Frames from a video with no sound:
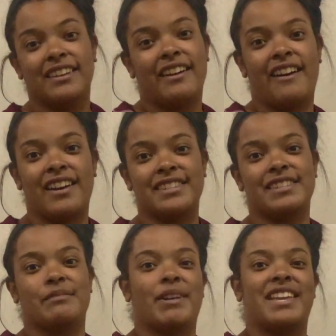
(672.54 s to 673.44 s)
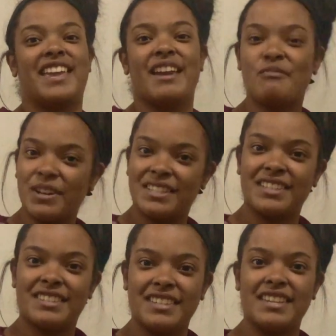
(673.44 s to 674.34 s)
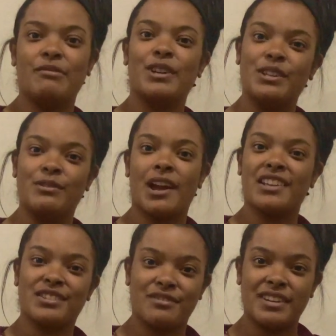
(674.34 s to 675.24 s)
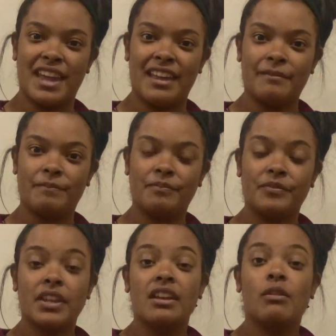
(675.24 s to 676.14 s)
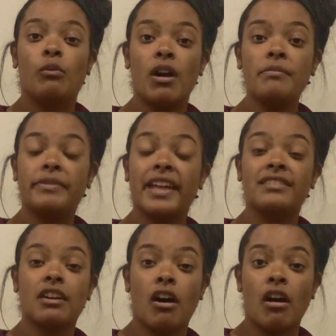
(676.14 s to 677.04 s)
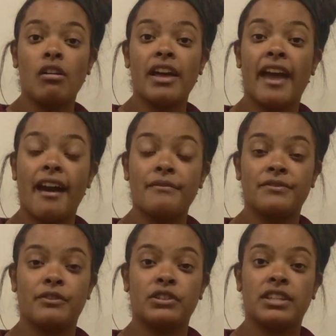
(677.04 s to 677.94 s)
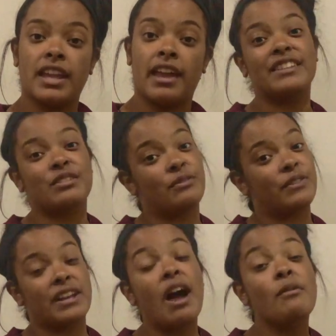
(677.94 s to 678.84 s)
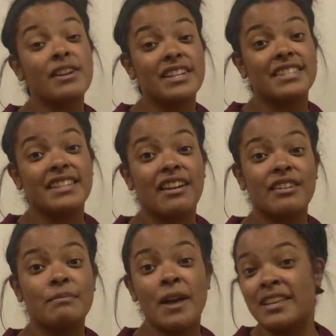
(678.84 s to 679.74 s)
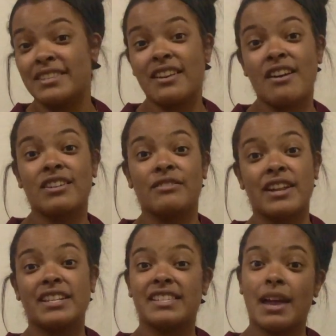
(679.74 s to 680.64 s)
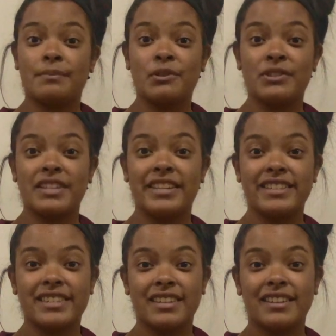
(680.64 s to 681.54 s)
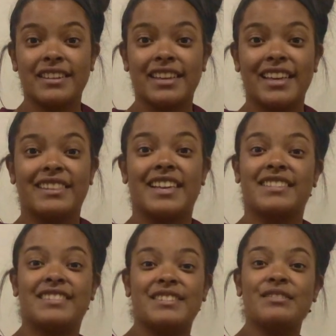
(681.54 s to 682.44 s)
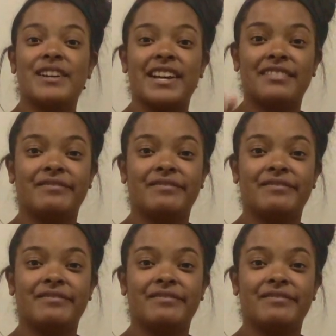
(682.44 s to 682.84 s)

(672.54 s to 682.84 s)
Awesome. I can't wait to see what you guys create. Well, that's all I have for today. So for now, we're going to sing our goodbye song. You ready to tap those knees? Let's do it.